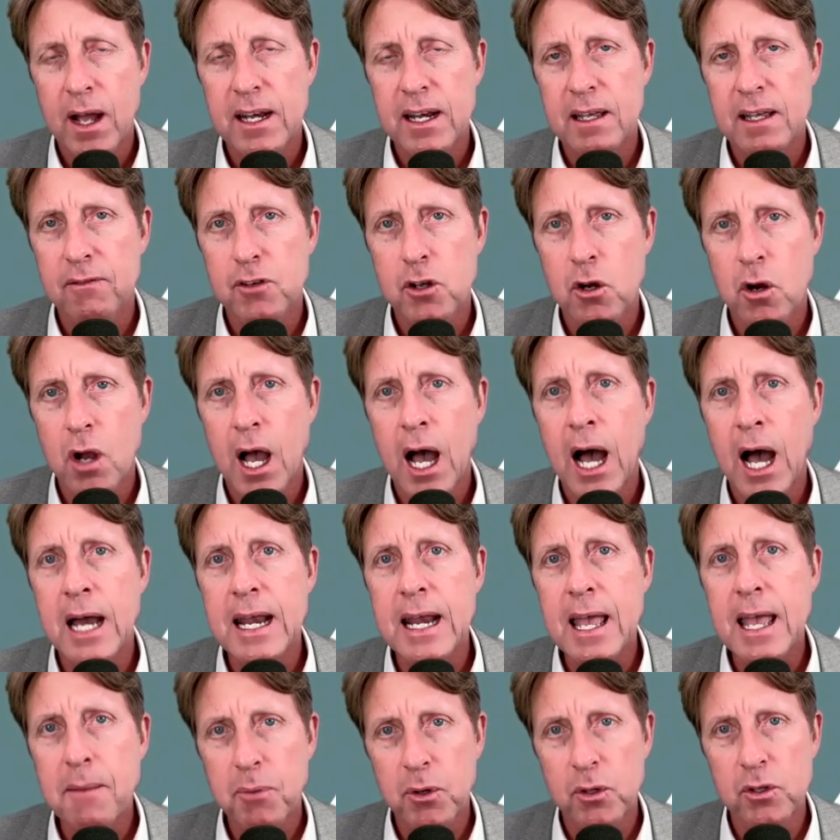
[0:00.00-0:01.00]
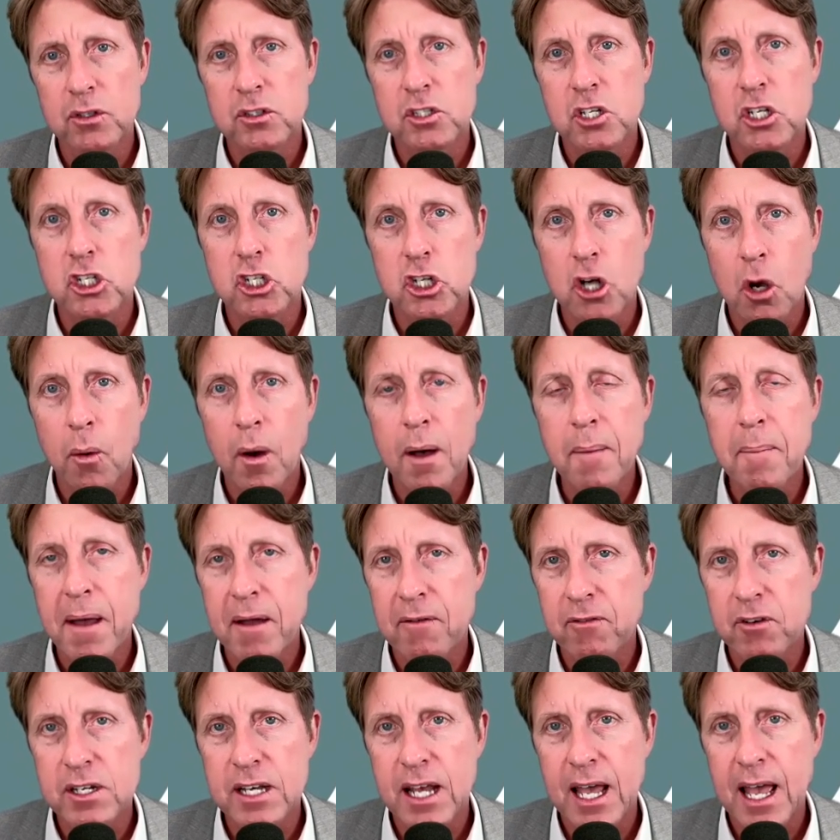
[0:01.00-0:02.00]
If you're unable to show up
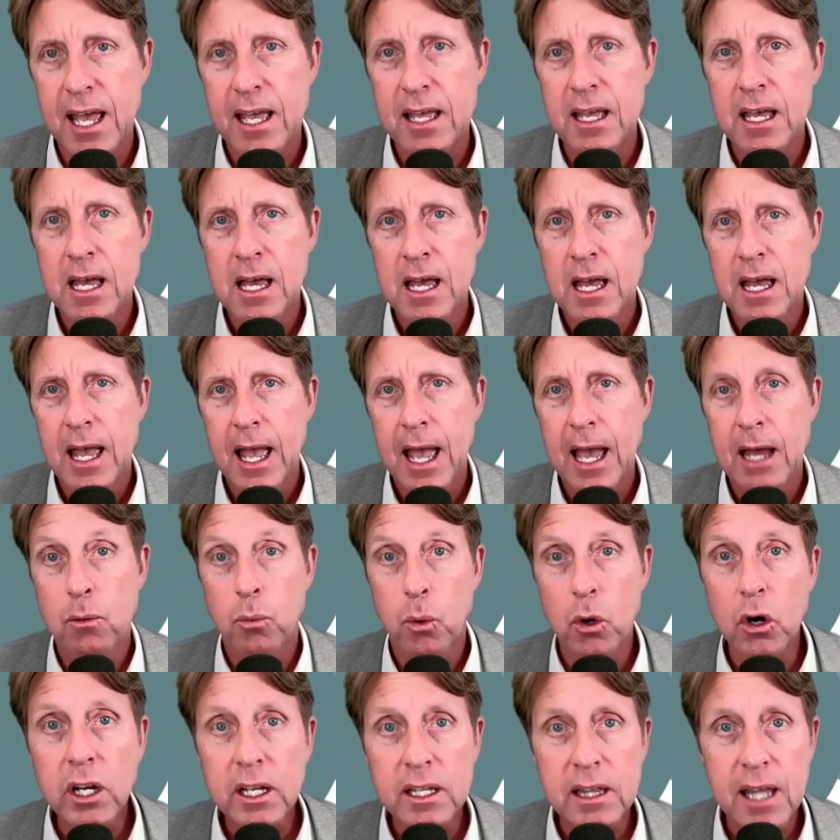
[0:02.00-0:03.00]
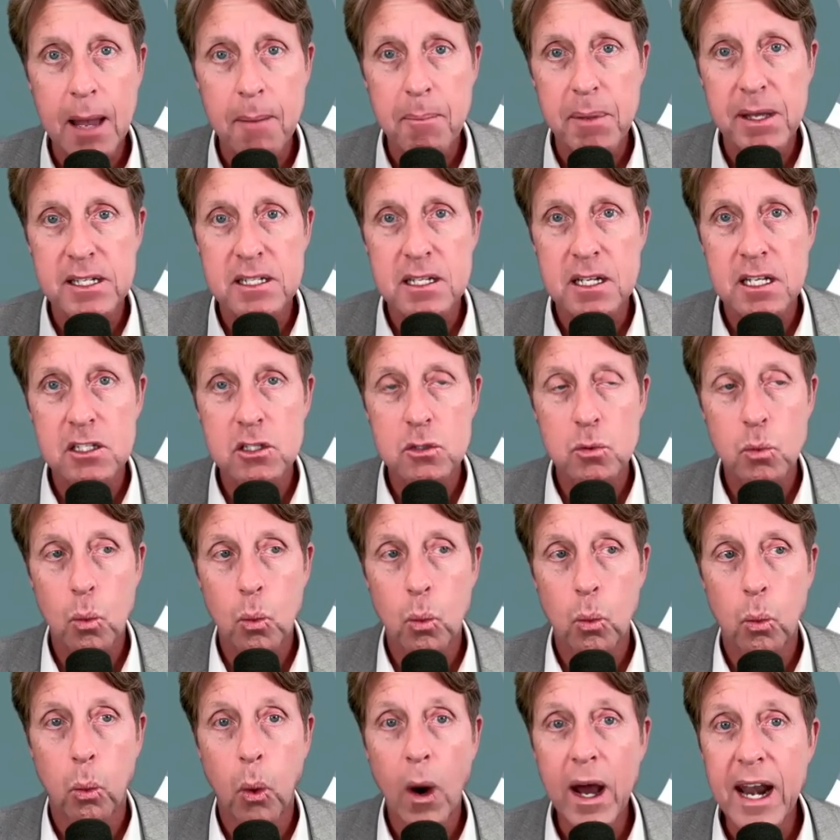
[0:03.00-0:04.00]
every day and work in that business,
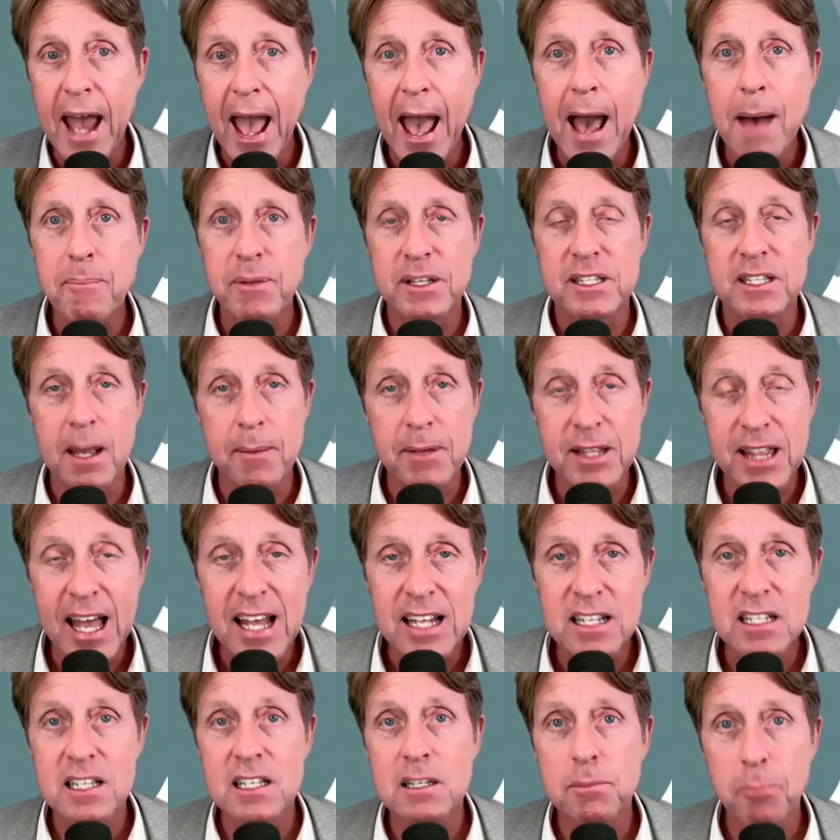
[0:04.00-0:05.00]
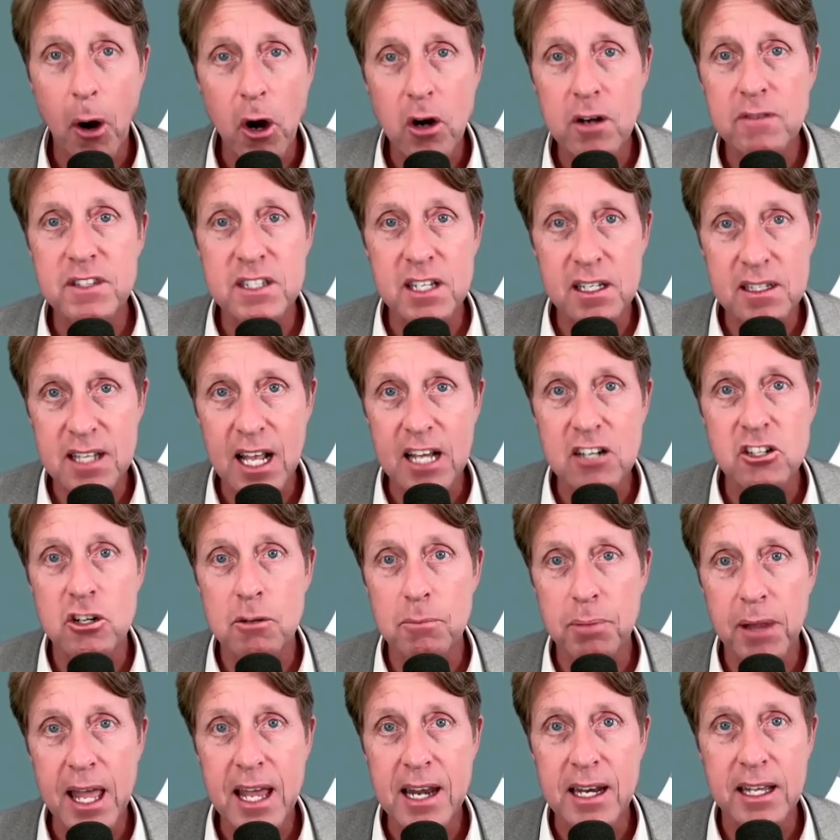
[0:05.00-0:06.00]
what happens? I mean, that is part of succession
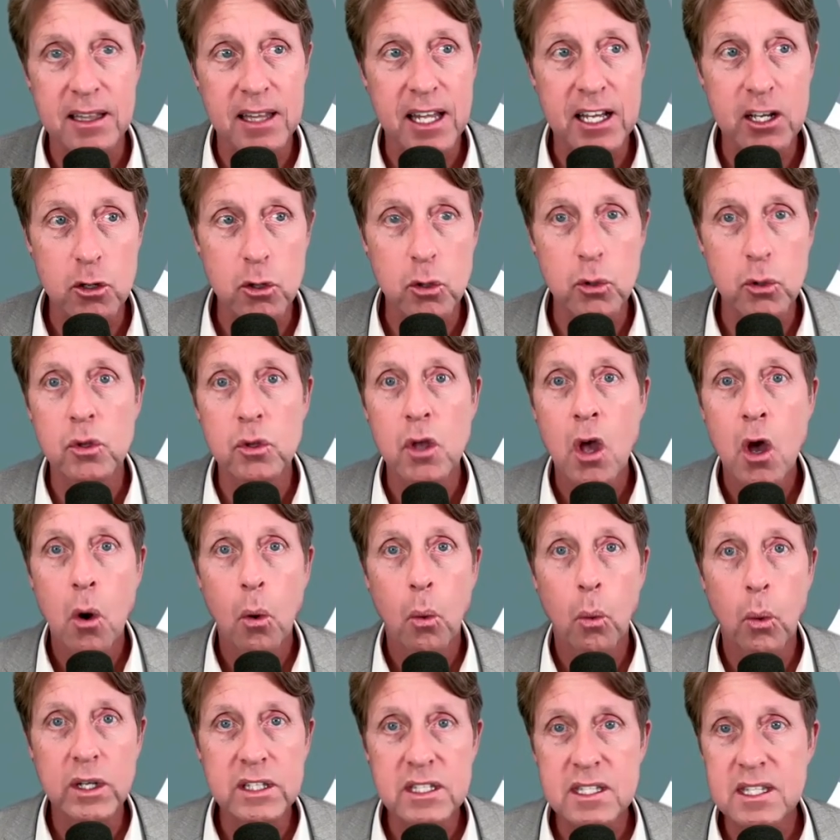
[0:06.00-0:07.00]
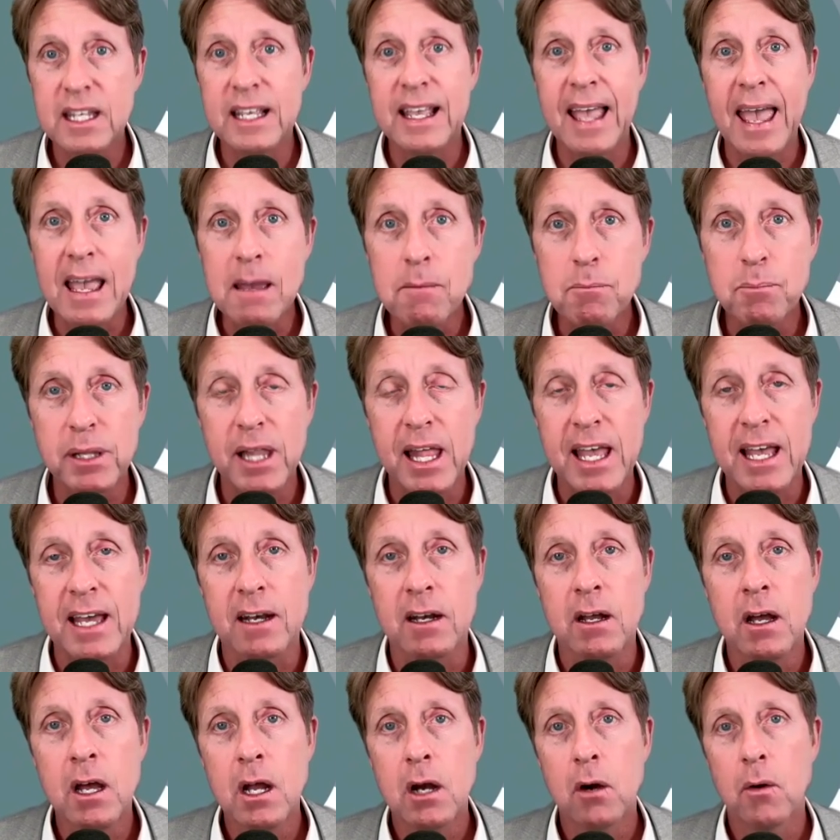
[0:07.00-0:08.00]
planning. Like what's the game plan,
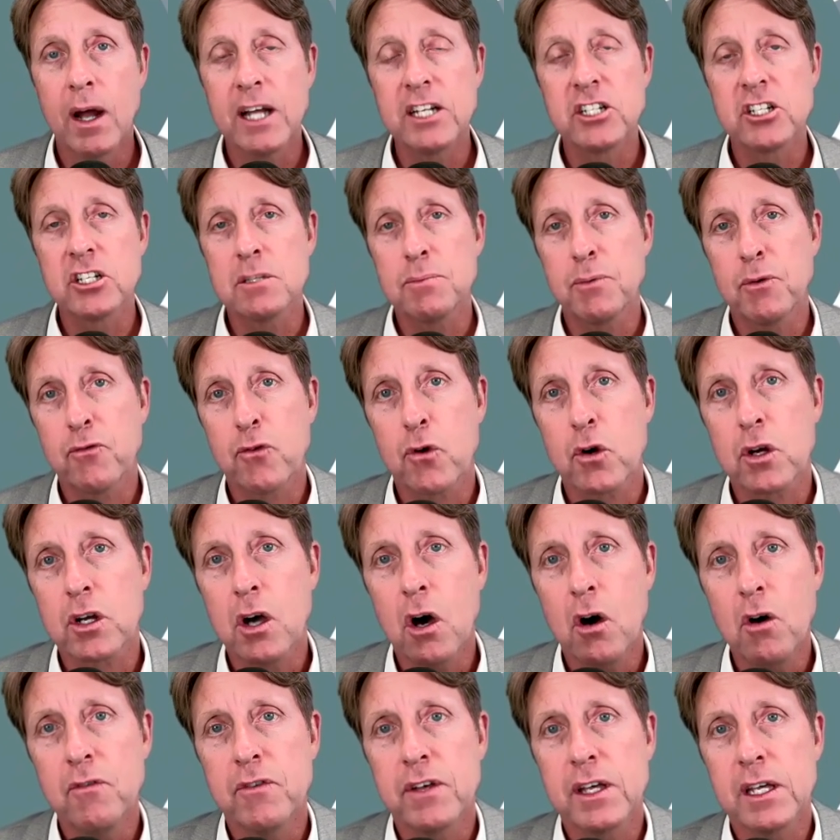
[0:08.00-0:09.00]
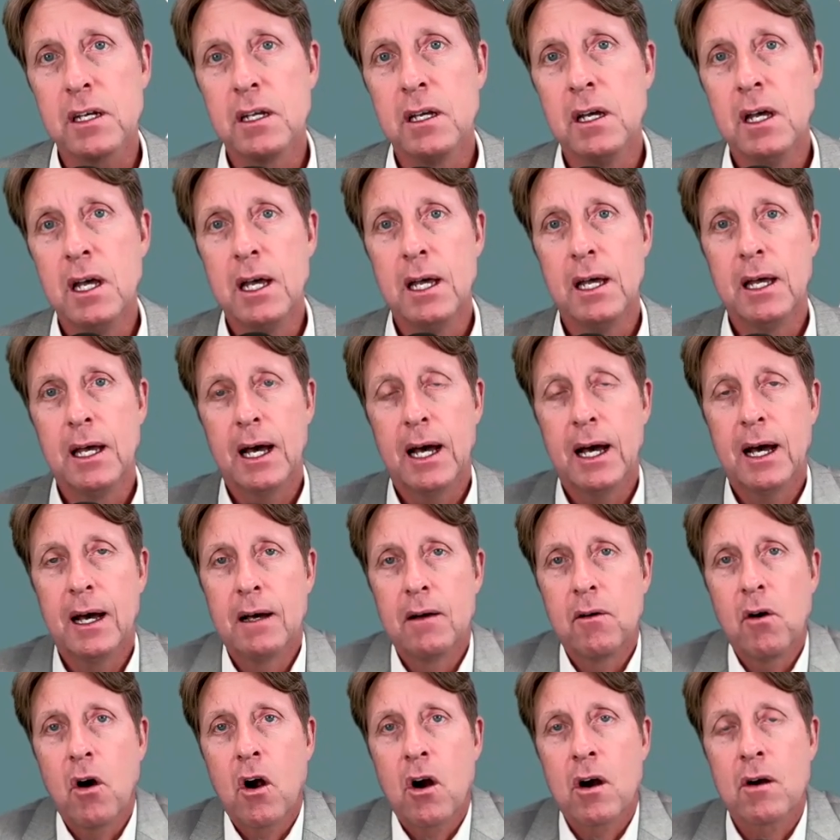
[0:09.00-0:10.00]
right? Just before COVID,
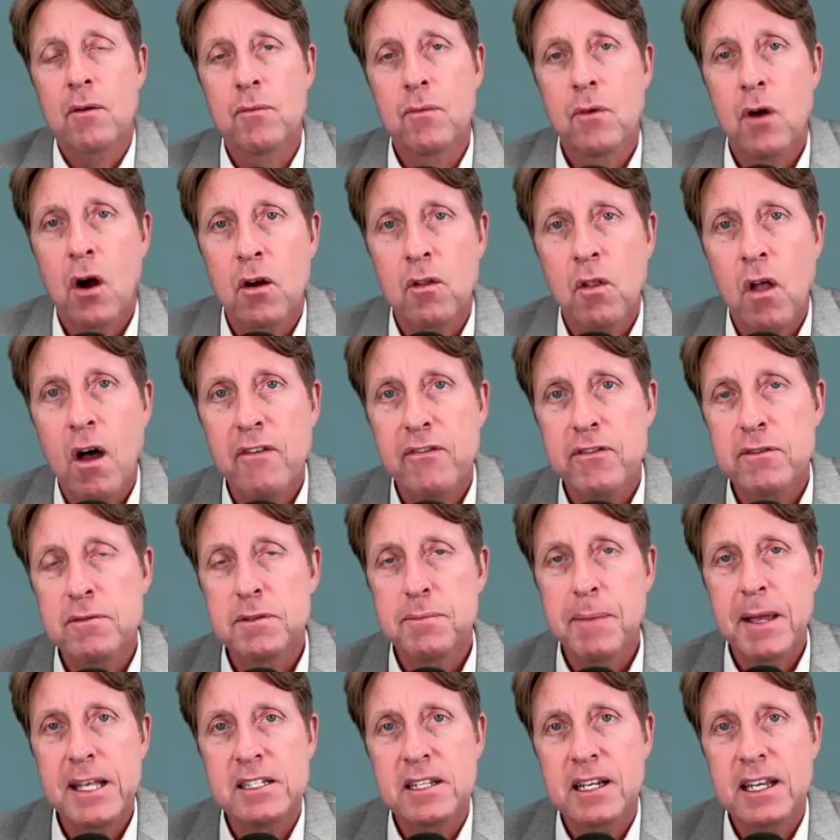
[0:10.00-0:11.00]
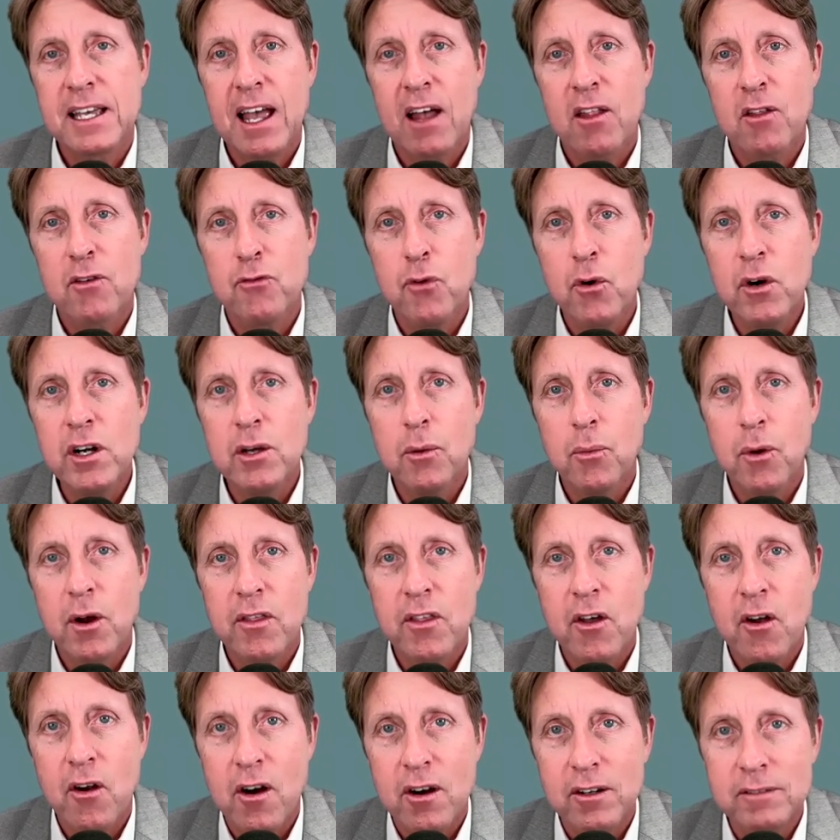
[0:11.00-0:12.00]
our law firm's based in California, where
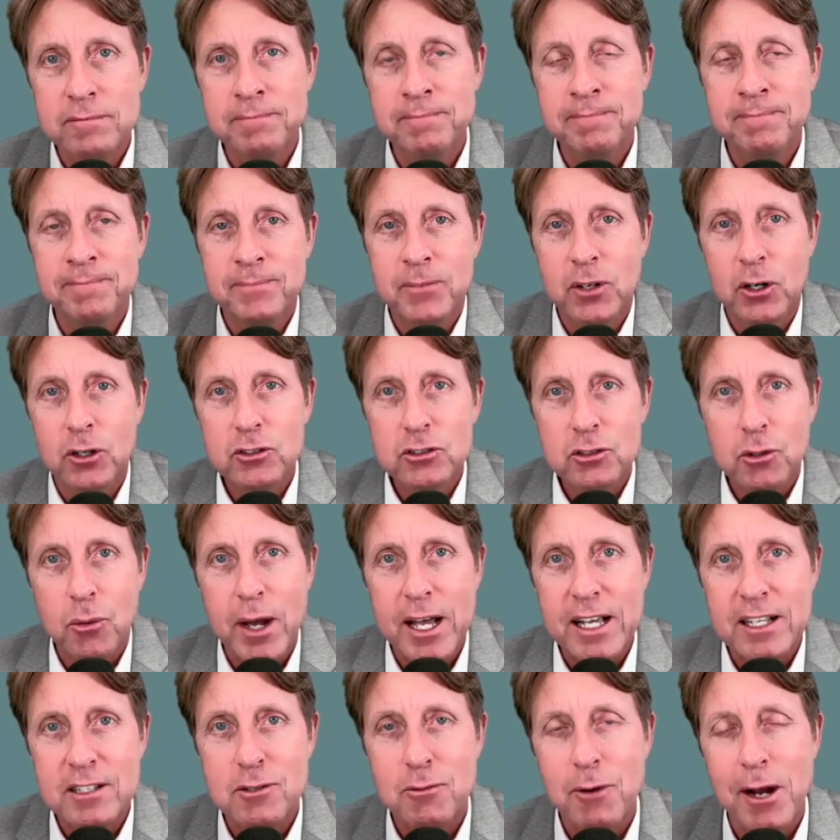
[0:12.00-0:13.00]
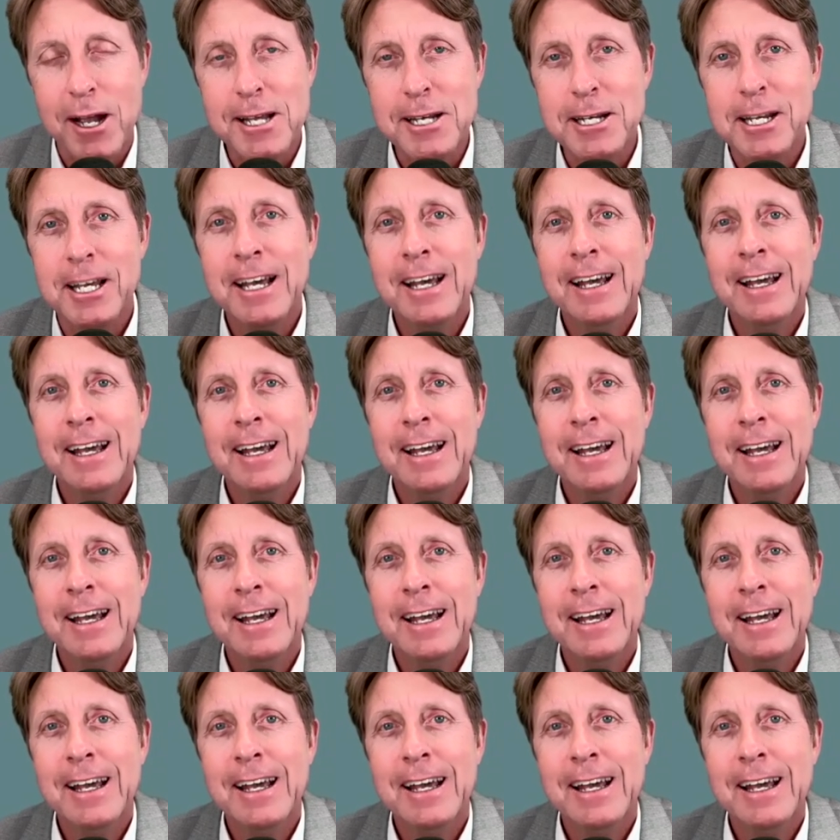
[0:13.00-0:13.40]
there are earthquakes, right?